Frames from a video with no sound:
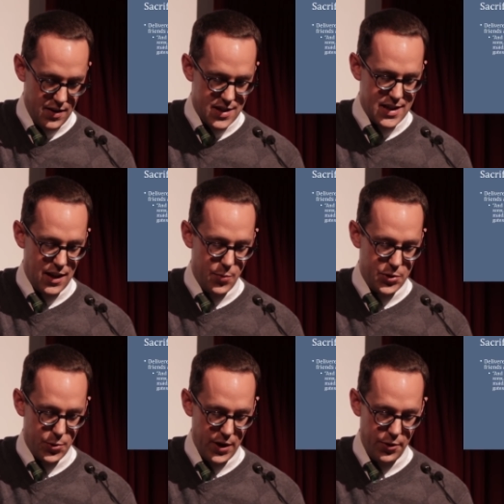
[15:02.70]
This
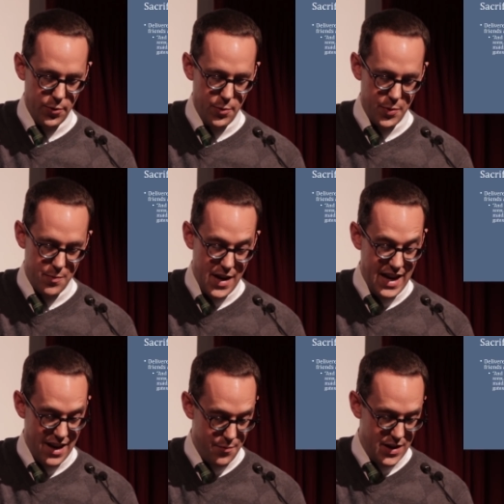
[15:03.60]
celebratory group
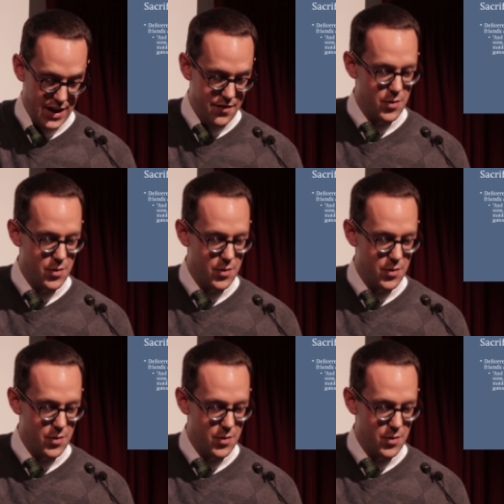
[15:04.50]
may have been